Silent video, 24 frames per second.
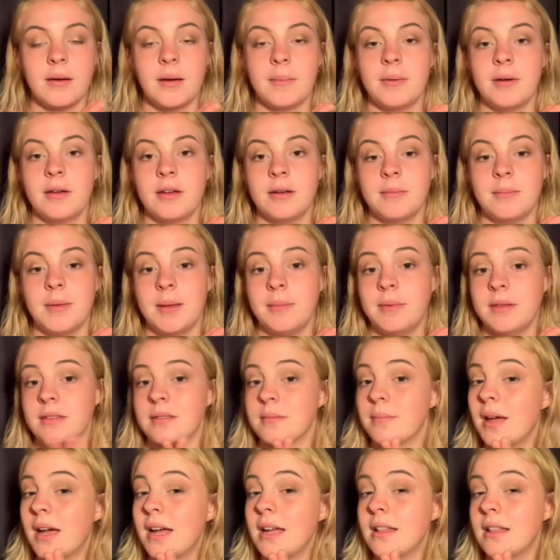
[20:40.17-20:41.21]
on maybe
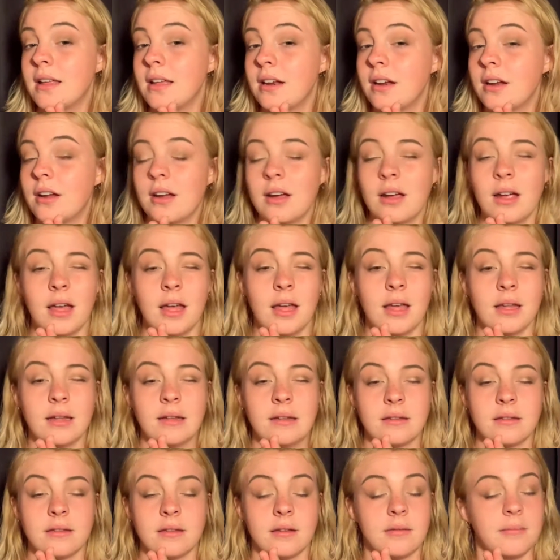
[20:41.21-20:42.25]
some eyeliner
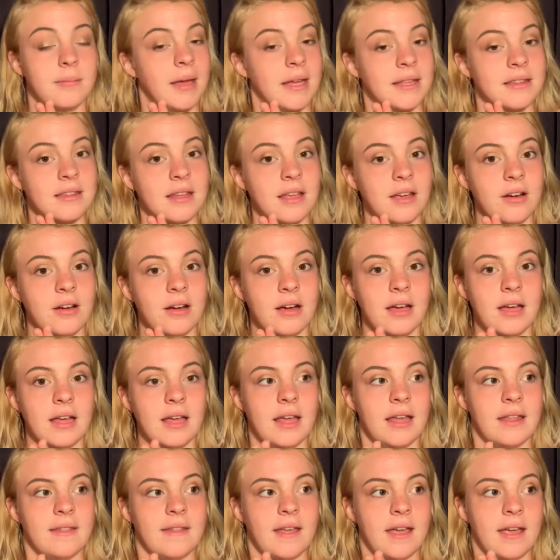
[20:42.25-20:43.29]
and some mascara,
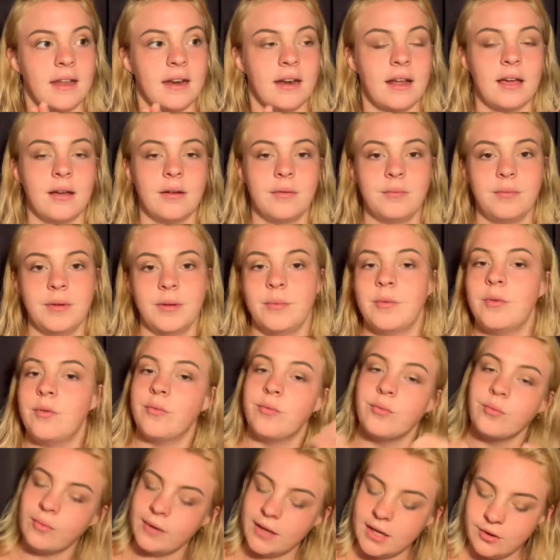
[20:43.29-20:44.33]
and then we will
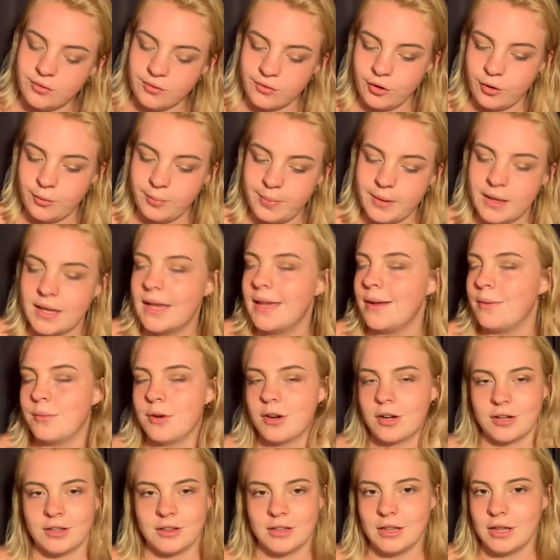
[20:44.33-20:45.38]
regroup and
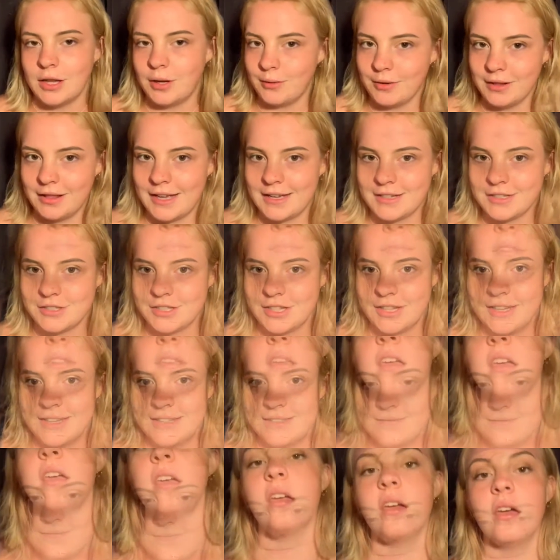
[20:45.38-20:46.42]
work on the lower lash line.
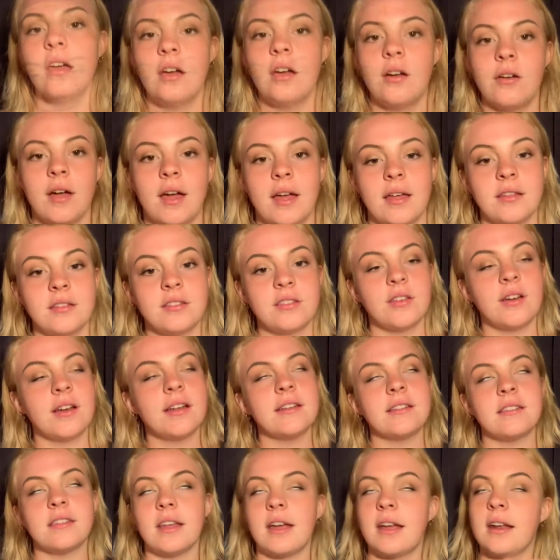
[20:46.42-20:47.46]
Okay, so I
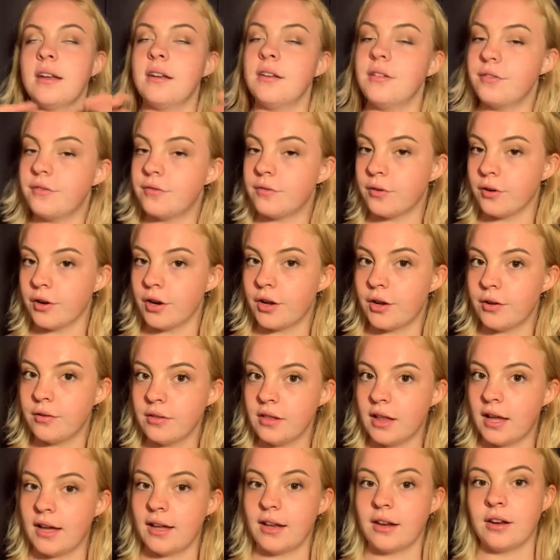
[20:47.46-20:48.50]
decided to forego
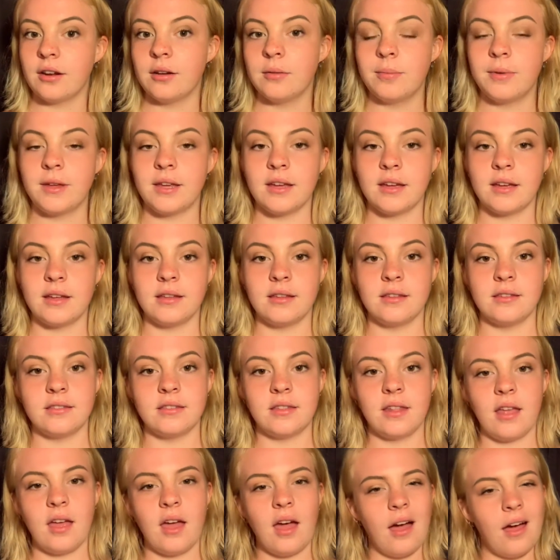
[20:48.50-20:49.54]
liner
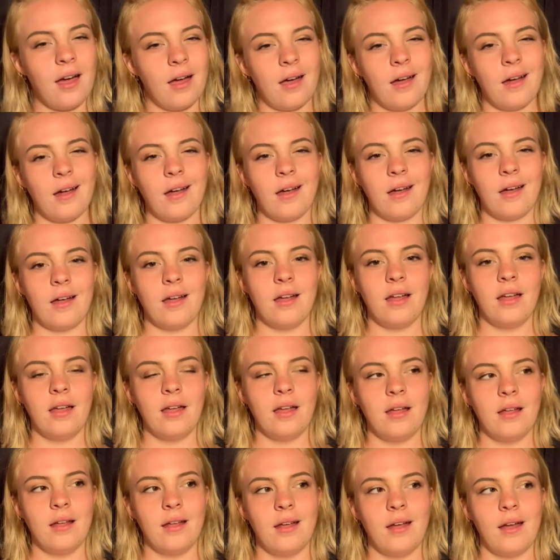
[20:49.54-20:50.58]
because,
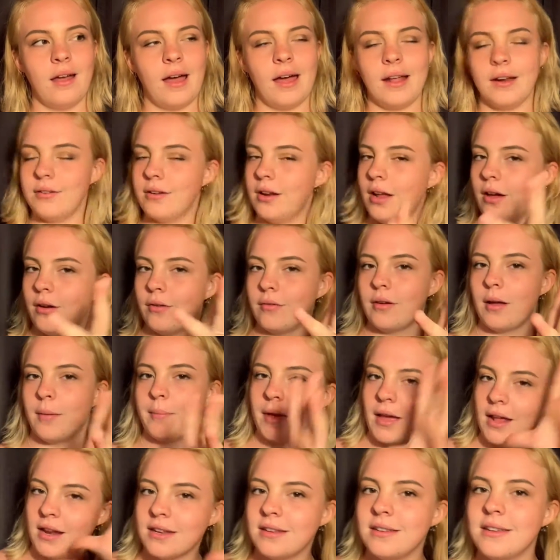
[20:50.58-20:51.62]
I don't know, I'm
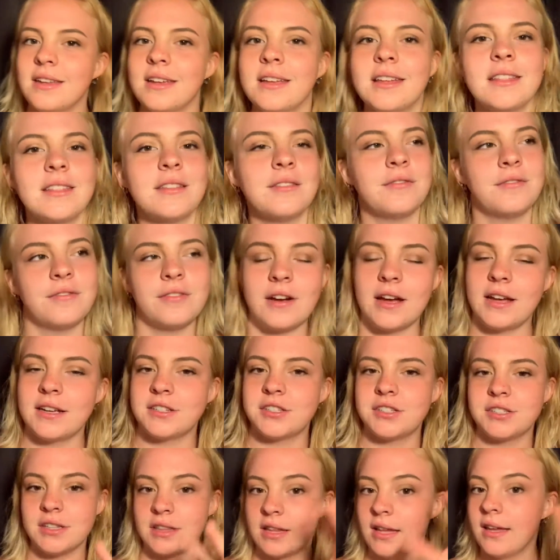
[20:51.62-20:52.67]
kind of digging the
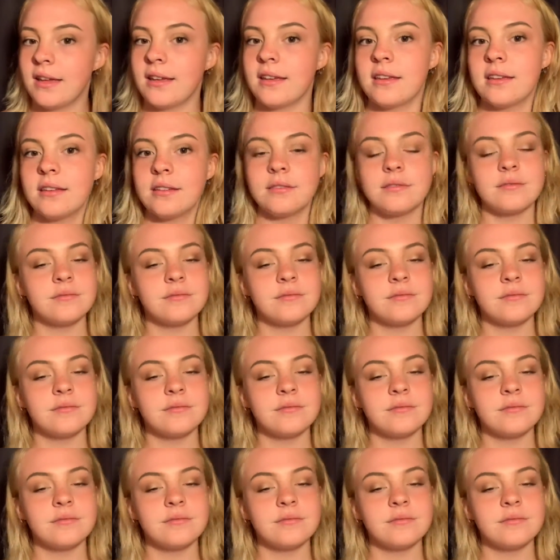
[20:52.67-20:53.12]
fresh, like,